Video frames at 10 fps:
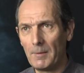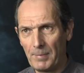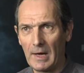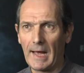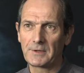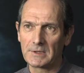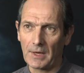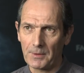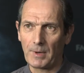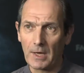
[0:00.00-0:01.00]
about actually
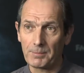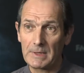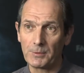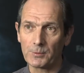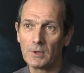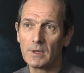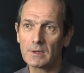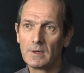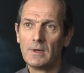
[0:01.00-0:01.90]
other people's work,